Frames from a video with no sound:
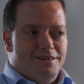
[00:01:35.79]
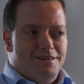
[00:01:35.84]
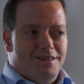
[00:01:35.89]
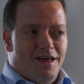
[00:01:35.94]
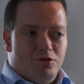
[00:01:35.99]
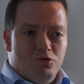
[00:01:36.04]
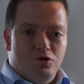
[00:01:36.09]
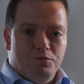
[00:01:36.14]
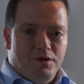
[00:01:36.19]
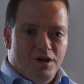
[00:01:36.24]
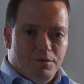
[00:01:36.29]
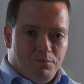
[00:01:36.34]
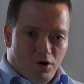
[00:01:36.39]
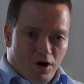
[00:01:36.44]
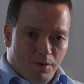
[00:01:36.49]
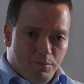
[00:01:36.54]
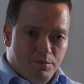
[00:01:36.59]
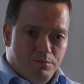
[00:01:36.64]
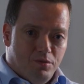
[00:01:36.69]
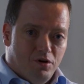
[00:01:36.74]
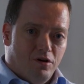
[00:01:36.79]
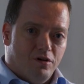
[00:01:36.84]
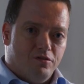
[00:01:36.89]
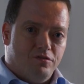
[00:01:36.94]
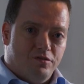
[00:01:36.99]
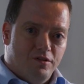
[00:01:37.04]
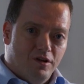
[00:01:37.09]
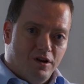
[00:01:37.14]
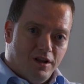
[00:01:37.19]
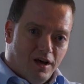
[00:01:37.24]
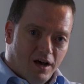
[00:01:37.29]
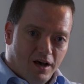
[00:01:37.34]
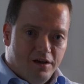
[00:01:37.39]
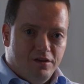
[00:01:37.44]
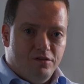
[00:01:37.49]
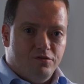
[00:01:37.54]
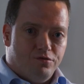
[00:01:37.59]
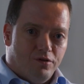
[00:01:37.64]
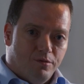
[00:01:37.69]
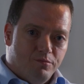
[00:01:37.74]
that could be a problem because the
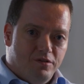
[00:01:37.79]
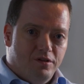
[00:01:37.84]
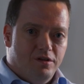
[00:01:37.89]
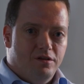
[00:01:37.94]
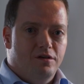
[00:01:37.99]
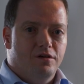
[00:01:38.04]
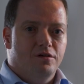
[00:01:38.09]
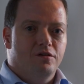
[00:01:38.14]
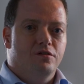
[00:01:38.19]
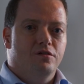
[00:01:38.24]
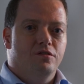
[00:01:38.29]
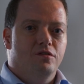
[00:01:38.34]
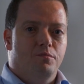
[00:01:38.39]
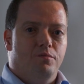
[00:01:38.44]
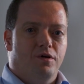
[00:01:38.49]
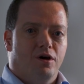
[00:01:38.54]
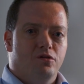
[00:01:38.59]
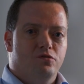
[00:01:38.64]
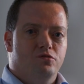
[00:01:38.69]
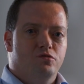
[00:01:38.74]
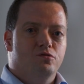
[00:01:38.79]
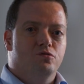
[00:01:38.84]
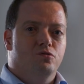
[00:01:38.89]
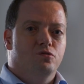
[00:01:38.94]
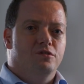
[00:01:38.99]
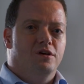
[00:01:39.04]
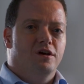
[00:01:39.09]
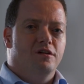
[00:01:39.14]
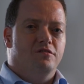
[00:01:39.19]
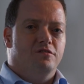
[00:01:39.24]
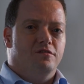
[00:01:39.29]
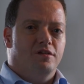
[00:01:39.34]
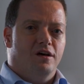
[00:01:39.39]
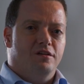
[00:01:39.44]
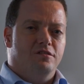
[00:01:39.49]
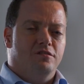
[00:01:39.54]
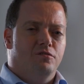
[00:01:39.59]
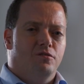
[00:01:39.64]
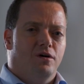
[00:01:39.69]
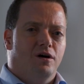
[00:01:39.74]
lines from the parachute could get
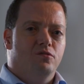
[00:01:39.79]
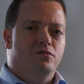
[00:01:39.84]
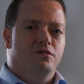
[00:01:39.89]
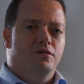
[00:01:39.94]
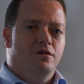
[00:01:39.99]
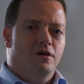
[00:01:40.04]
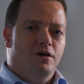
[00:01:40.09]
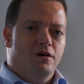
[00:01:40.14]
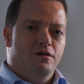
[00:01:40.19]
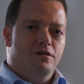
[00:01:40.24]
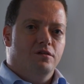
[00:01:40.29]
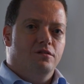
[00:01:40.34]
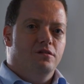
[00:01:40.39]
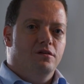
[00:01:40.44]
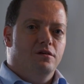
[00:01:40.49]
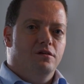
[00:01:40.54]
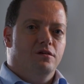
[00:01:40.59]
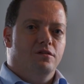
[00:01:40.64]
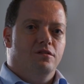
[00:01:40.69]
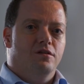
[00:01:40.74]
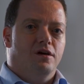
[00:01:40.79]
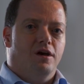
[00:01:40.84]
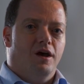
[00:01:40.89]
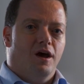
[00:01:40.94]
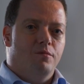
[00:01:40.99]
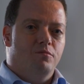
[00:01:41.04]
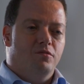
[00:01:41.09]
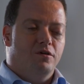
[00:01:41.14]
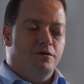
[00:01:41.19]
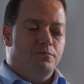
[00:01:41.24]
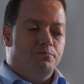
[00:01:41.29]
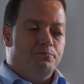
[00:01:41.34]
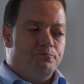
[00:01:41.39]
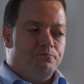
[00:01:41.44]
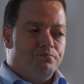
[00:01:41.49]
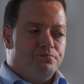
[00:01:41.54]
snatched around the camera.